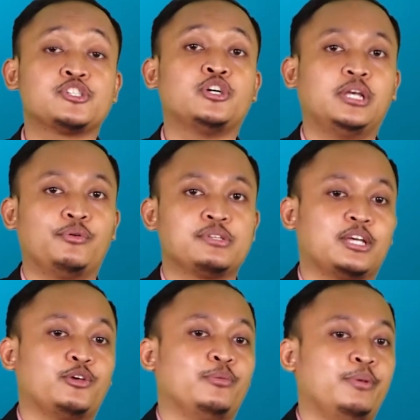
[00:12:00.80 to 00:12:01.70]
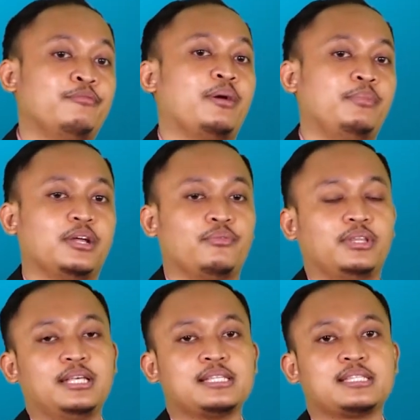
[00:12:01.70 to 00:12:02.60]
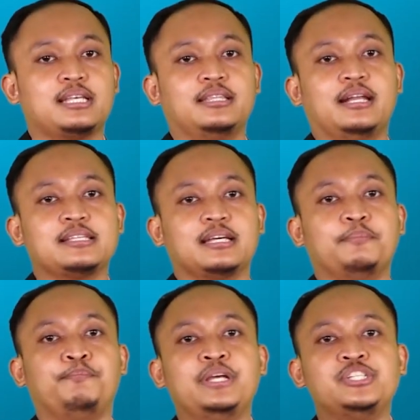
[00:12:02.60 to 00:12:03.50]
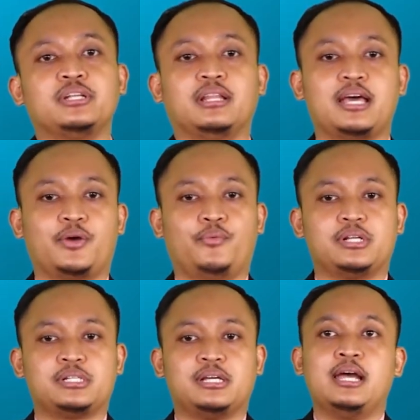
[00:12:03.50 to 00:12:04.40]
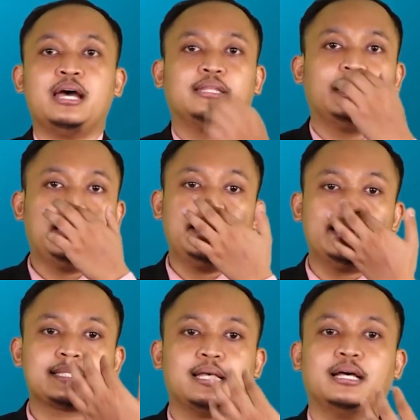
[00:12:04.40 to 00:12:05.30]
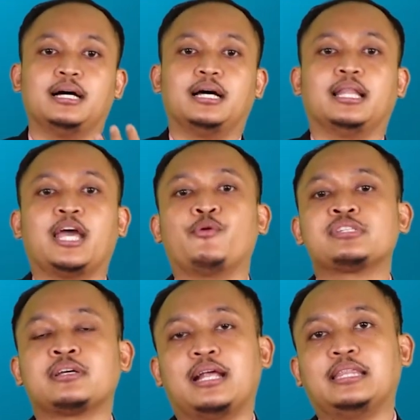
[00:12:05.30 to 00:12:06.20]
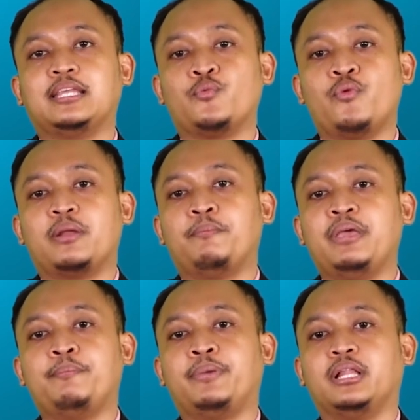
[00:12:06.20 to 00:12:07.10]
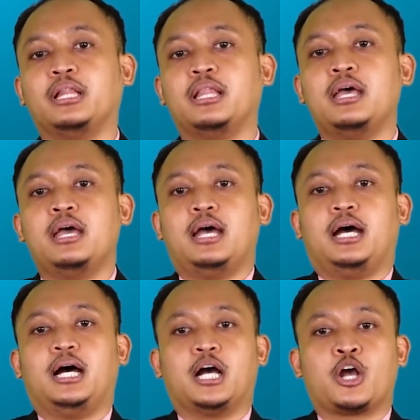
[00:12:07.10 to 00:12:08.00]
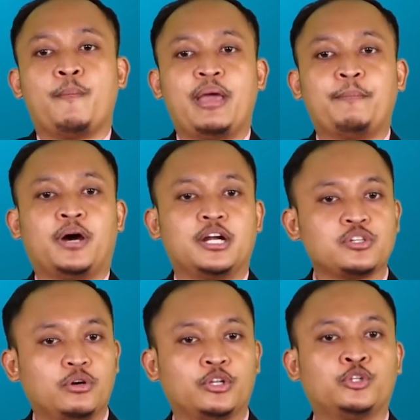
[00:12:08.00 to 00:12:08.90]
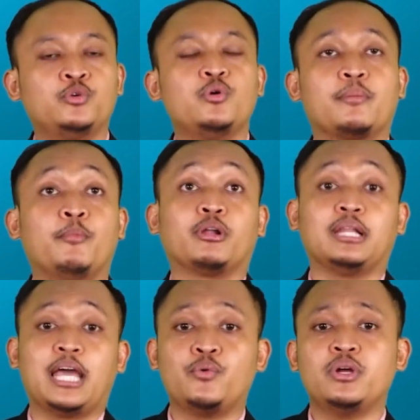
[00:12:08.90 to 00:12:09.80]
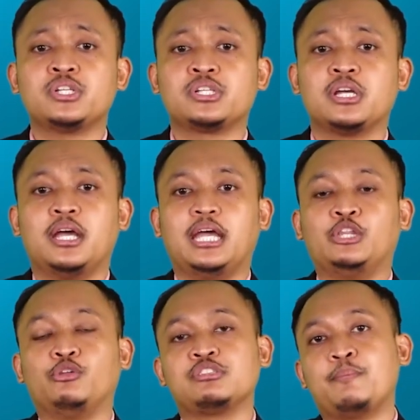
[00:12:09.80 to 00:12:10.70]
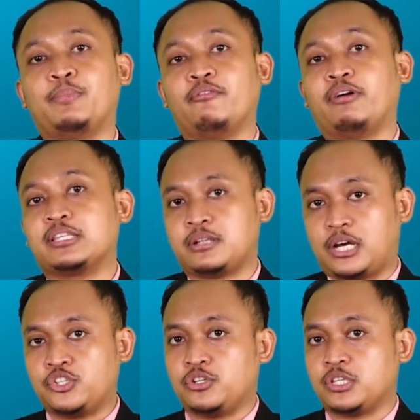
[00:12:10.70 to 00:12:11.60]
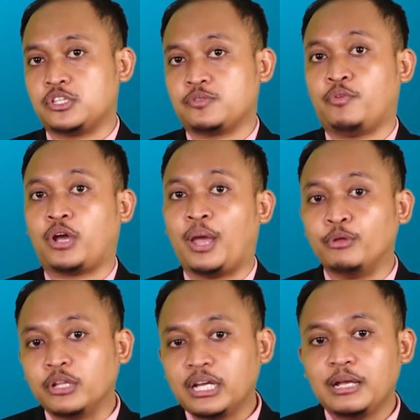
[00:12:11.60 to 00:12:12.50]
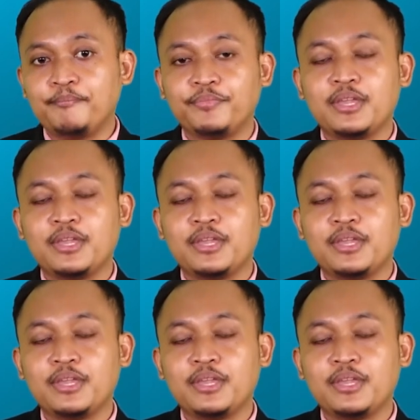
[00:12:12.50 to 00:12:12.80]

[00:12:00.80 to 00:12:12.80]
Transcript: social linguistics, you'd be familiar with this, there is a pidgin language. That is a language created when people combine parts or two or more language into simplified structures and vocabulary.